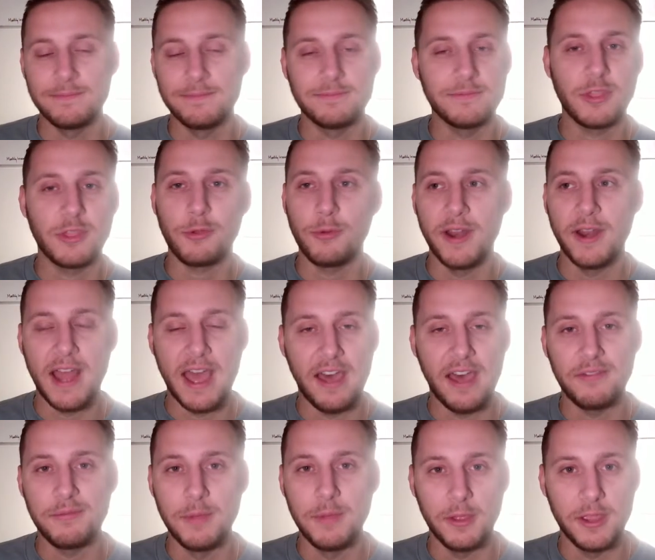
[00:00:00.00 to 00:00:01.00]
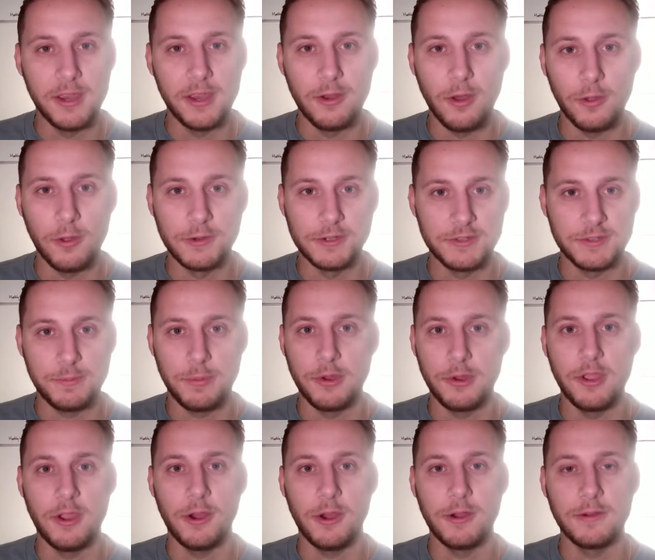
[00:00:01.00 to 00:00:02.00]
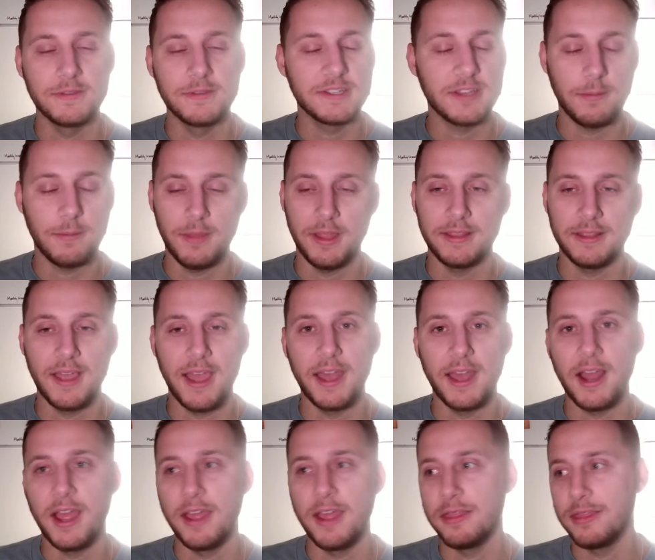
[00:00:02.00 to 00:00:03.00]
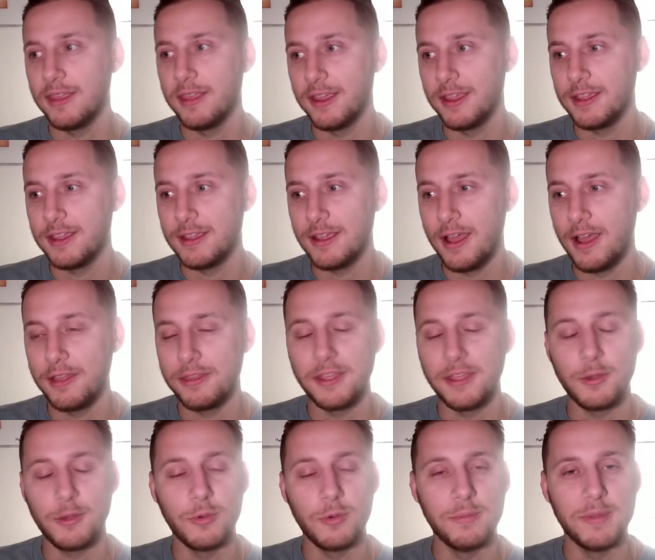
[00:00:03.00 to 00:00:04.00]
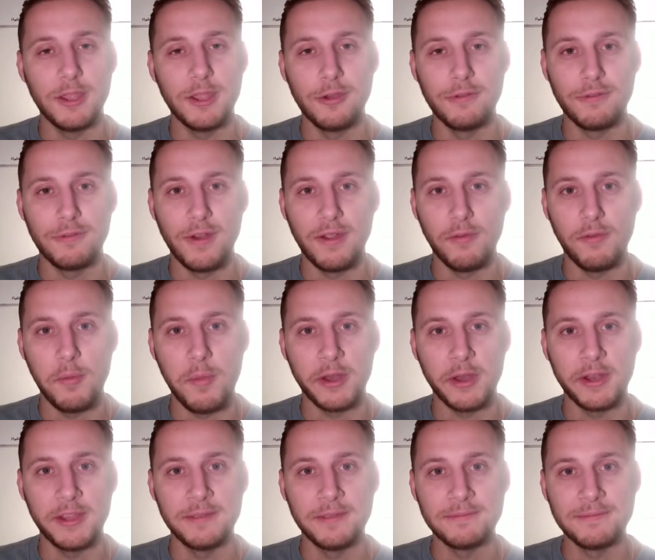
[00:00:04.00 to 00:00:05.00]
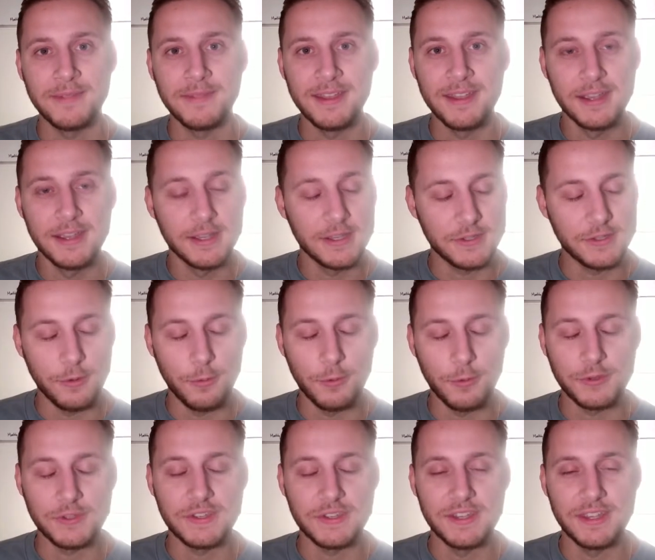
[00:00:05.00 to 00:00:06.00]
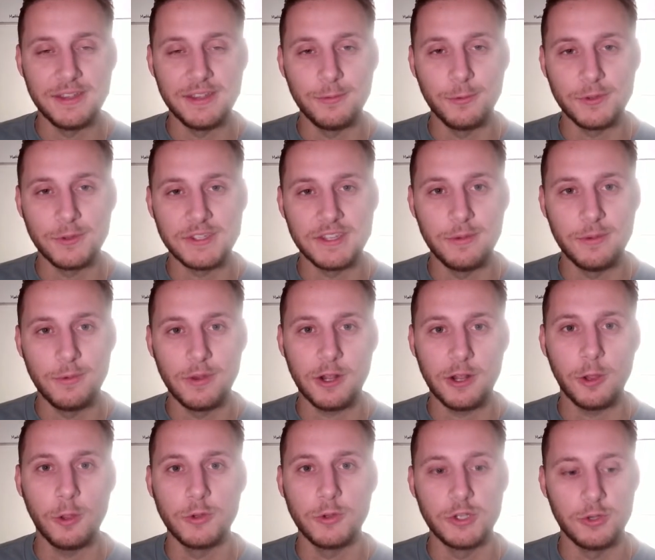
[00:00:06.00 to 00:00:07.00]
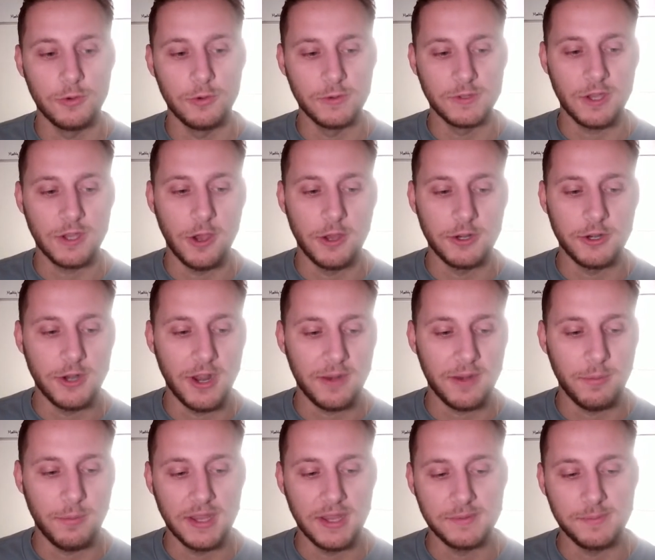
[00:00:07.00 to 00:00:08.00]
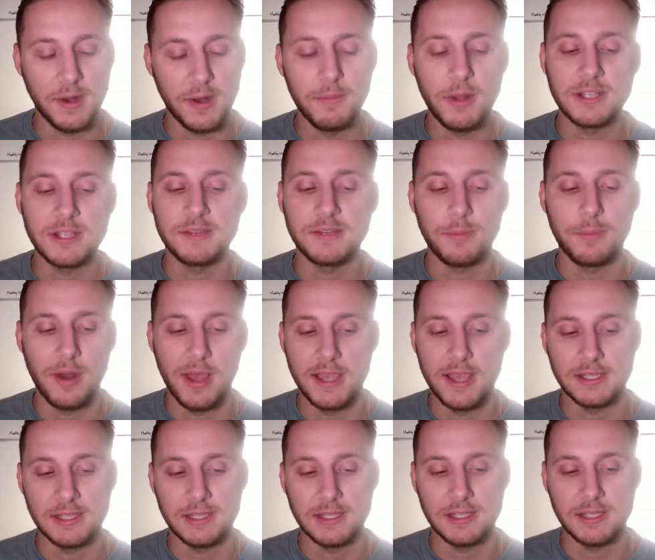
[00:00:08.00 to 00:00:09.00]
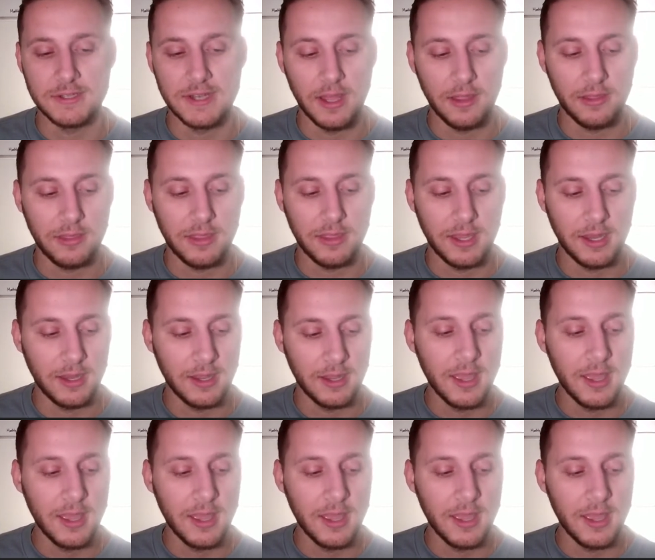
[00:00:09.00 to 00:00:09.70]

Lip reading: $3.5 million per year, something like that. I think would be good for everybody. So we'll see what Claude Giroux's contract brings, but I'm not surprised that there's nothing